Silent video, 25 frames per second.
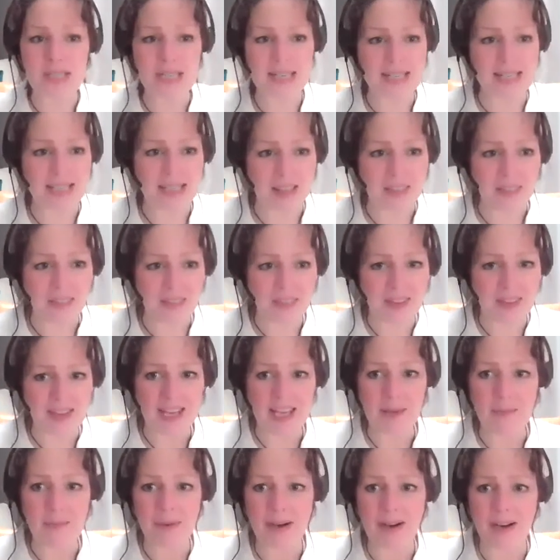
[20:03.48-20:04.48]
into the
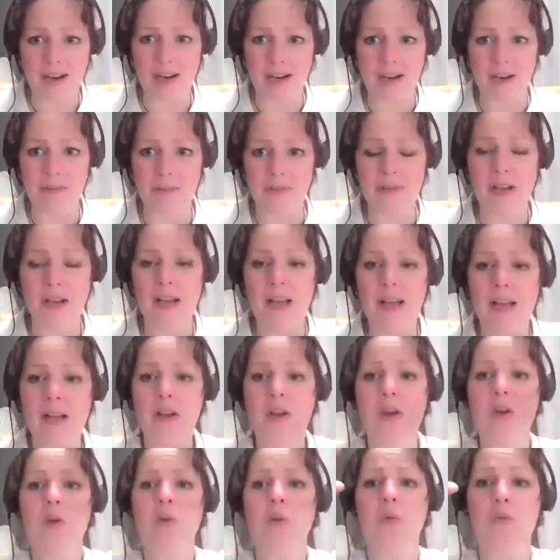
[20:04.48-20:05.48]
theme of
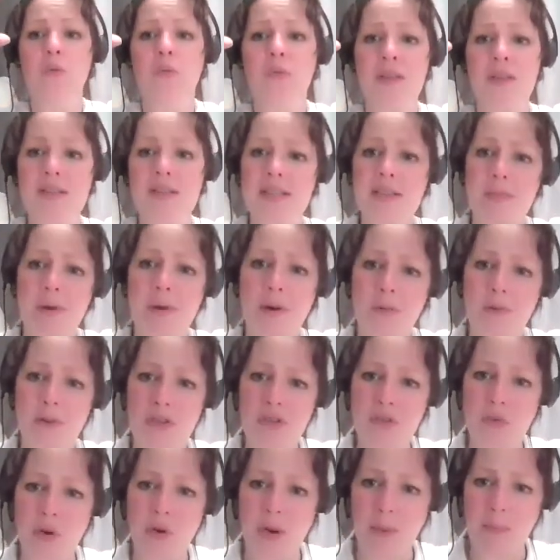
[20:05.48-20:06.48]
this is about
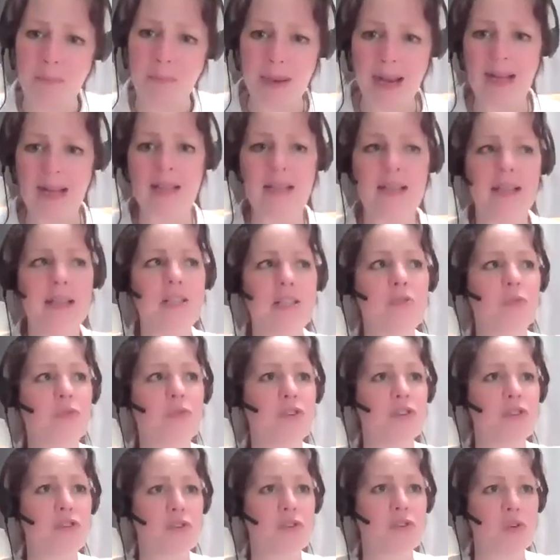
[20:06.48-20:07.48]
restoring balance,
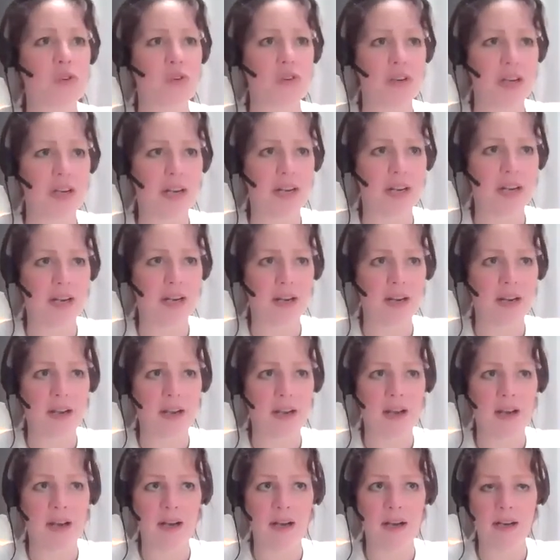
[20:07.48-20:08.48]
restoring
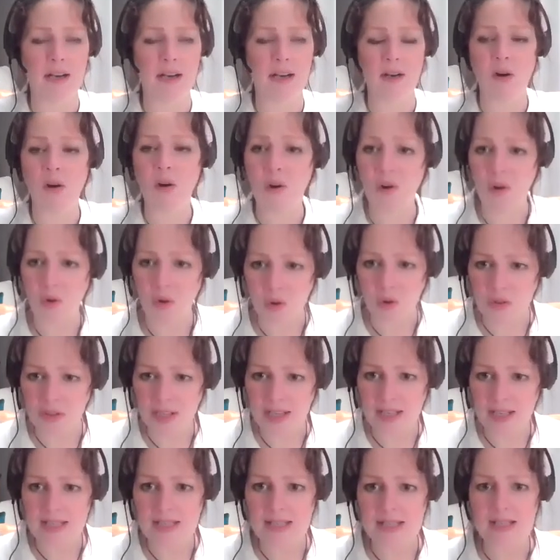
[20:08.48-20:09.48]

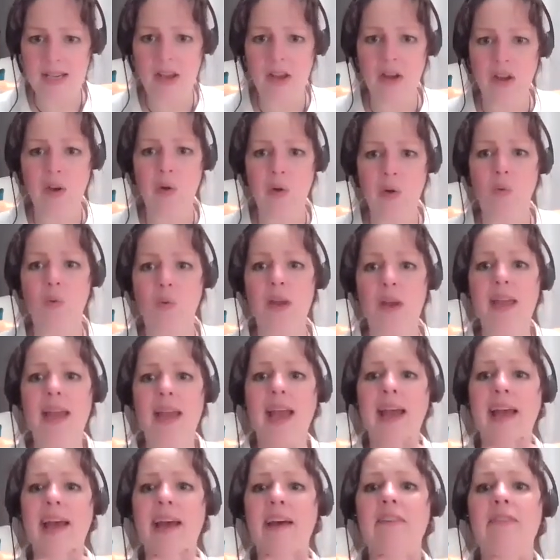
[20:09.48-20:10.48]
wholeness. We
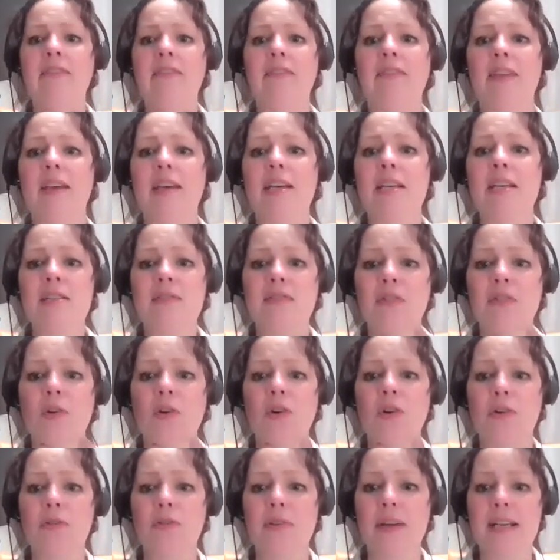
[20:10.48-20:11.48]
have this
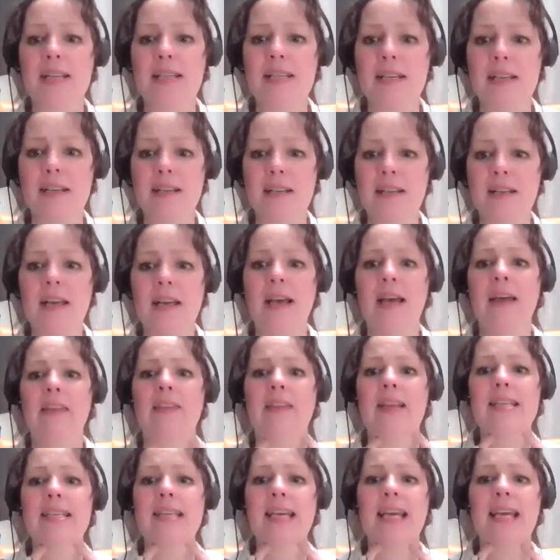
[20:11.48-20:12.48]
for a reason.
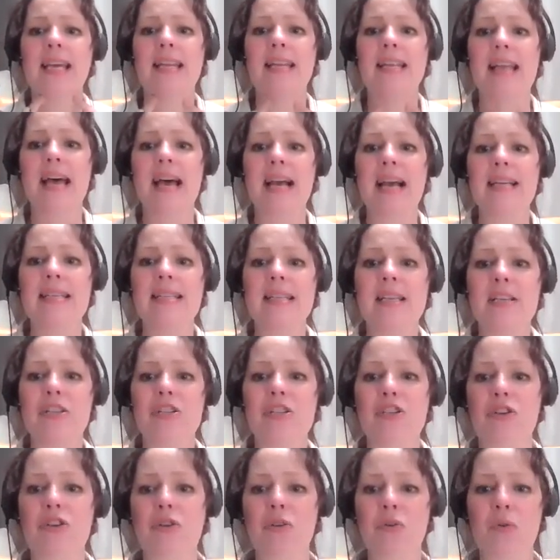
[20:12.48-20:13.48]
This connects us
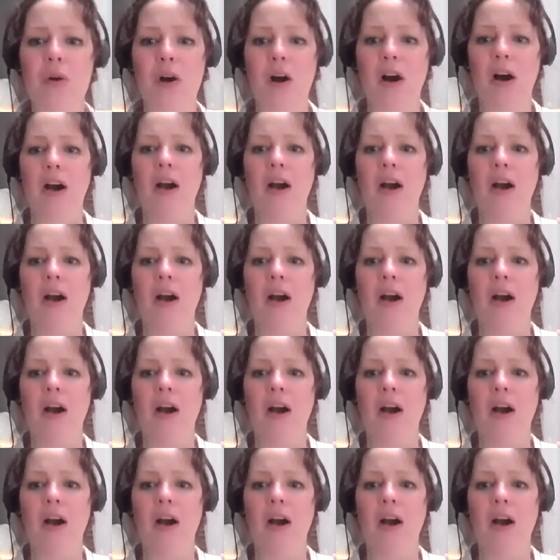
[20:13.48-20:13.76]
to